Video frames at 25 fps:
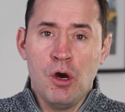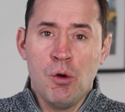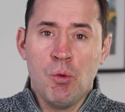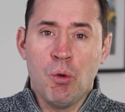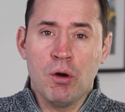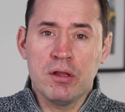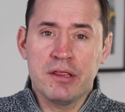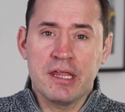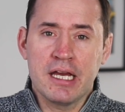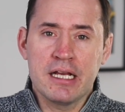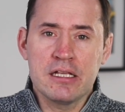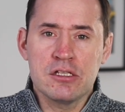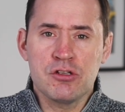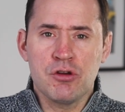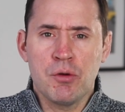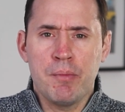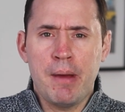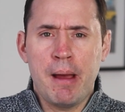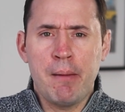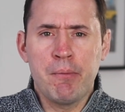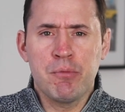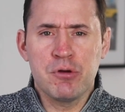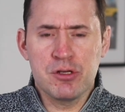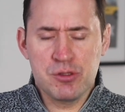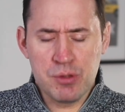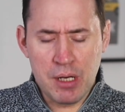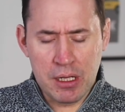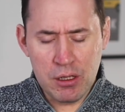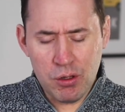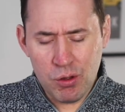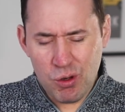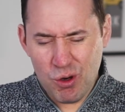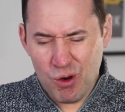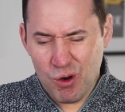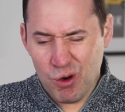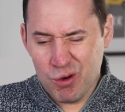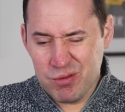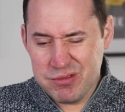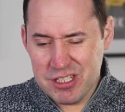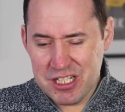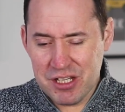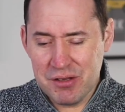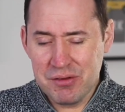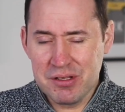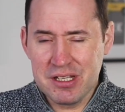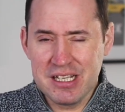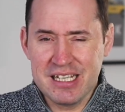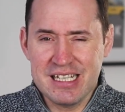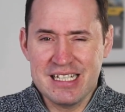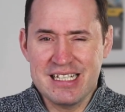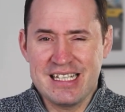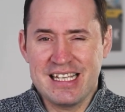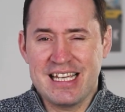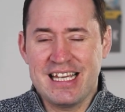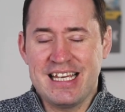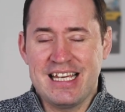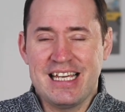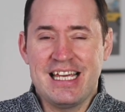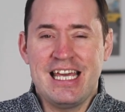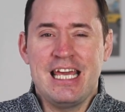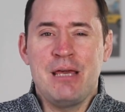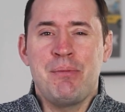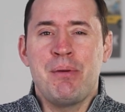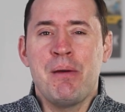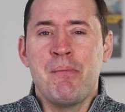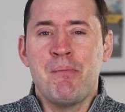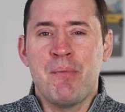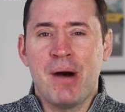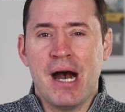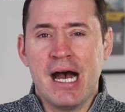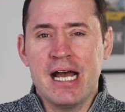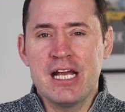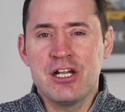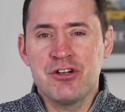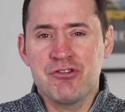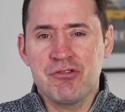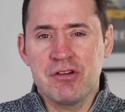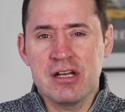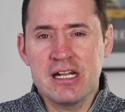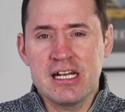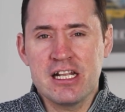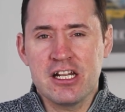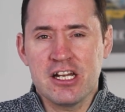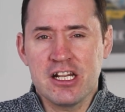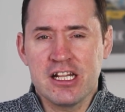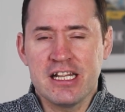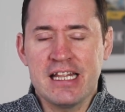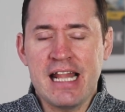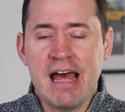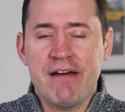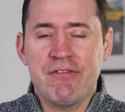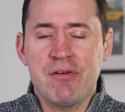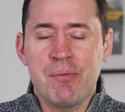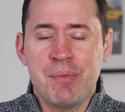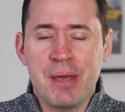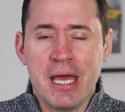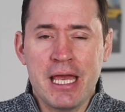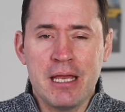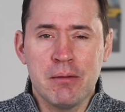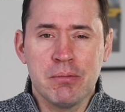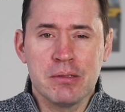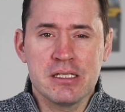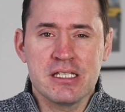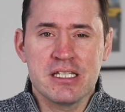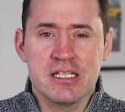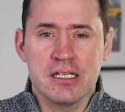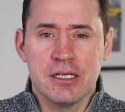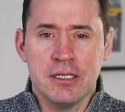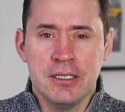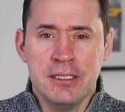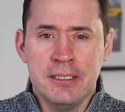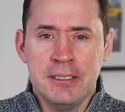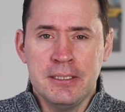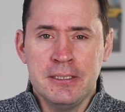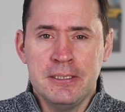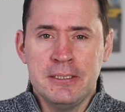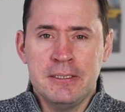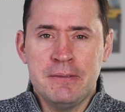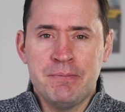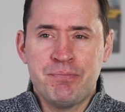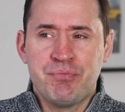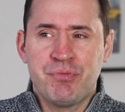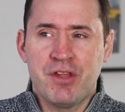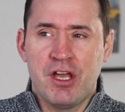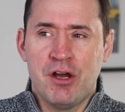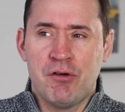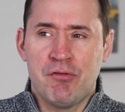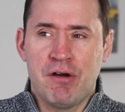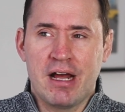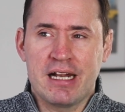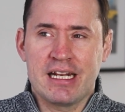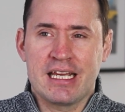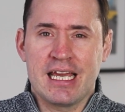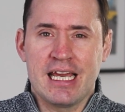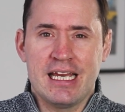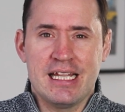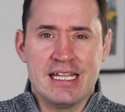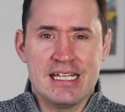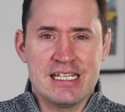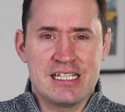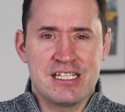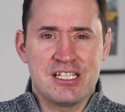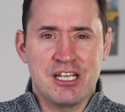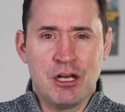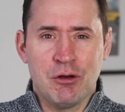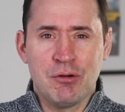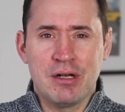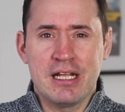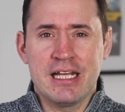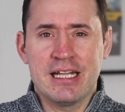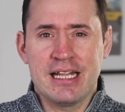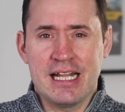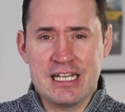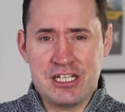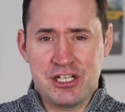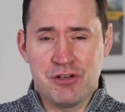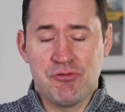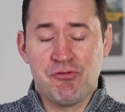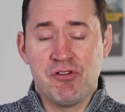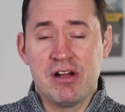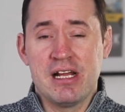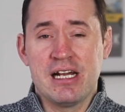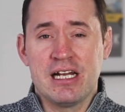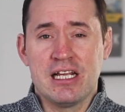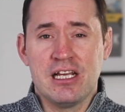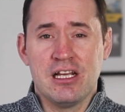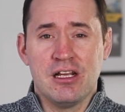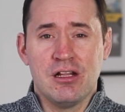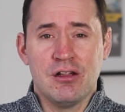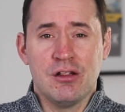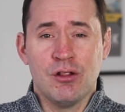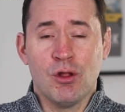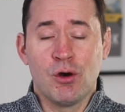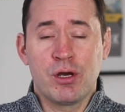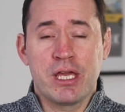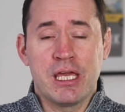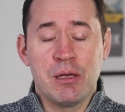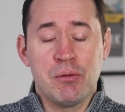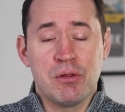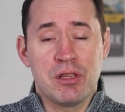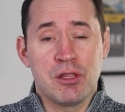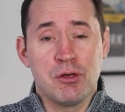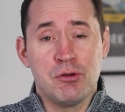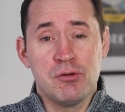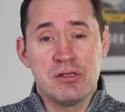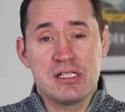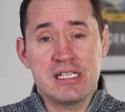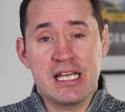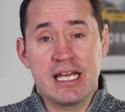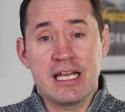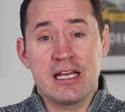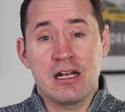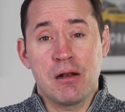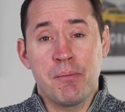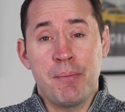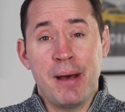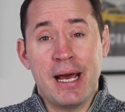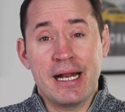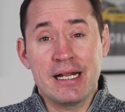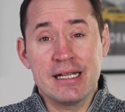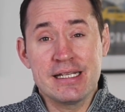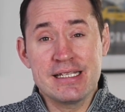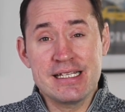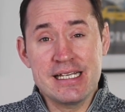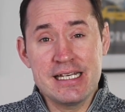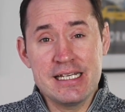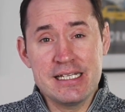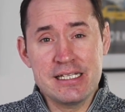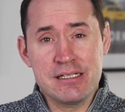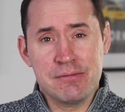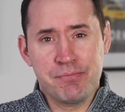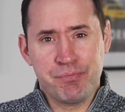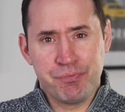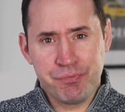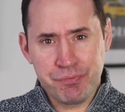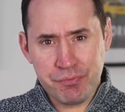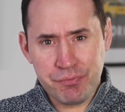One thing to remember as well, or to keep in mind really, and you'll never be able to eradicate this totally unless you're really lucky with who's taking the penalties,